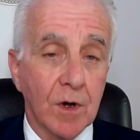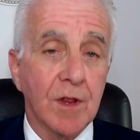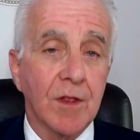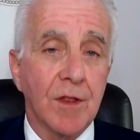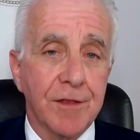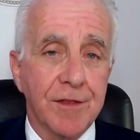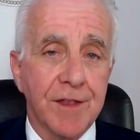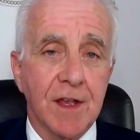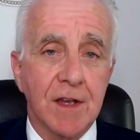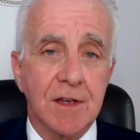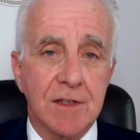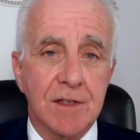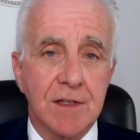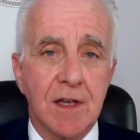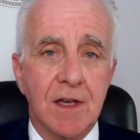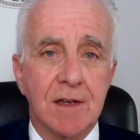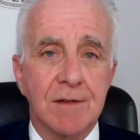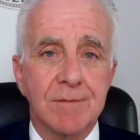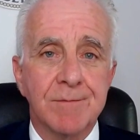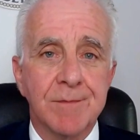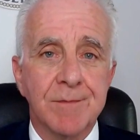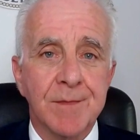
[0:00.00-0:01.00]
one of the things
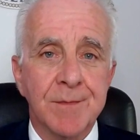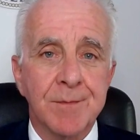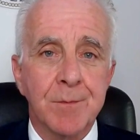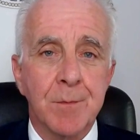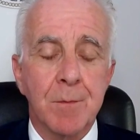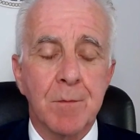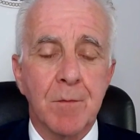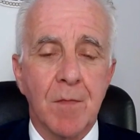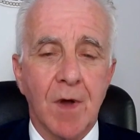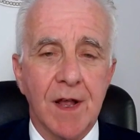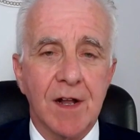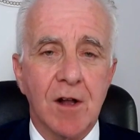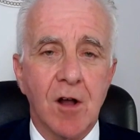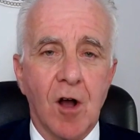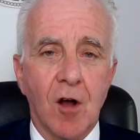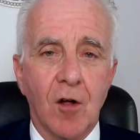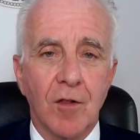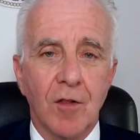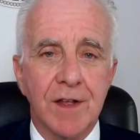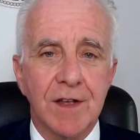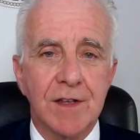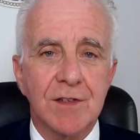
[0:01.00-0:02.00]
that my
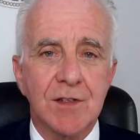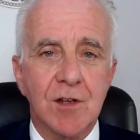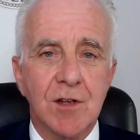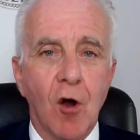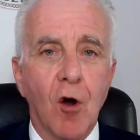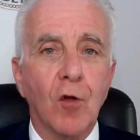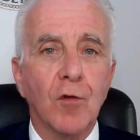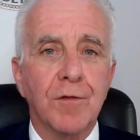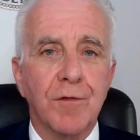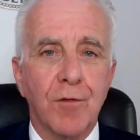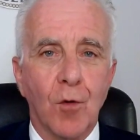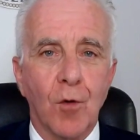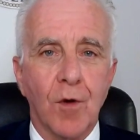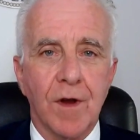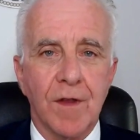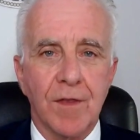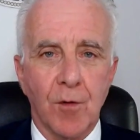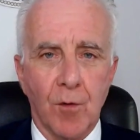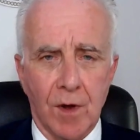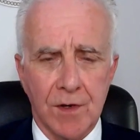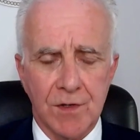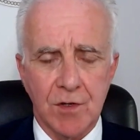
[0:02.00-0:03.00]
colleagues called for
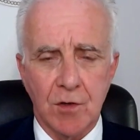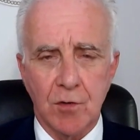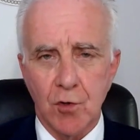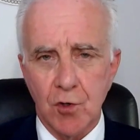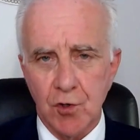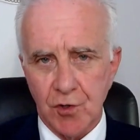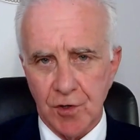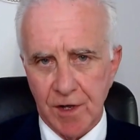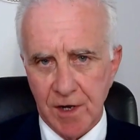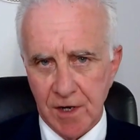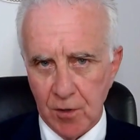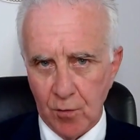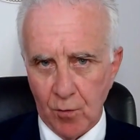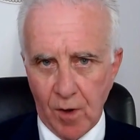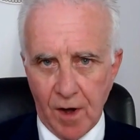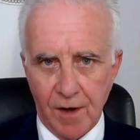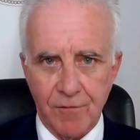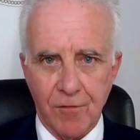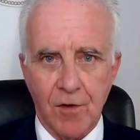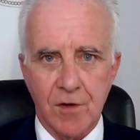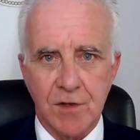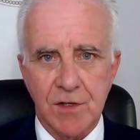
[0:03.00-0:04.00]
in the resolution that you
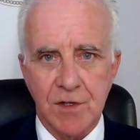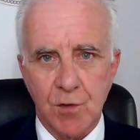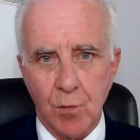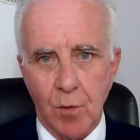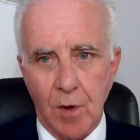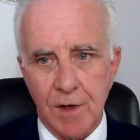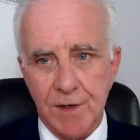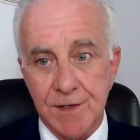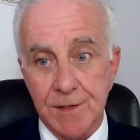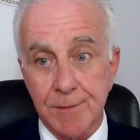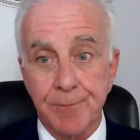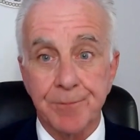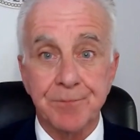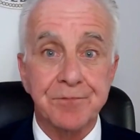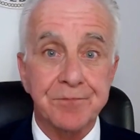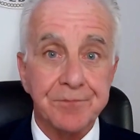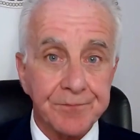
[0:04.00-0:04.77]
referenced was